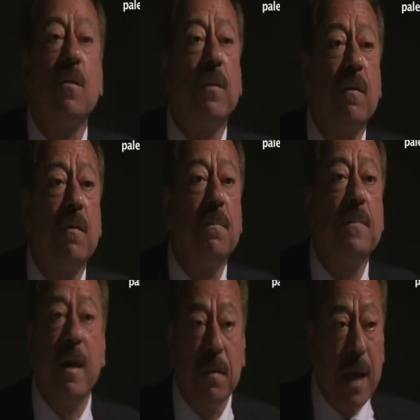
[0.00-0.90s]
going to them.
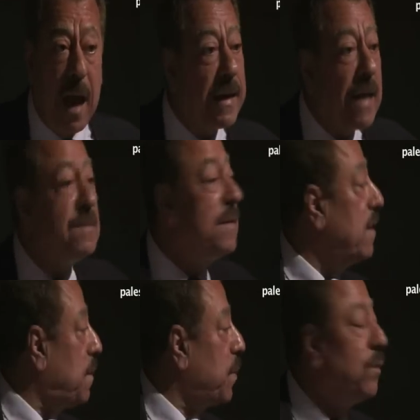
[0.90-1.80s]
I can see
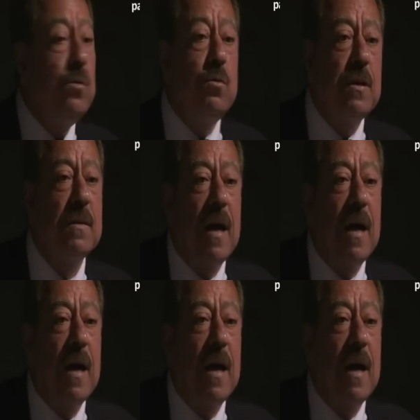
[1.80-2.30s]
the producers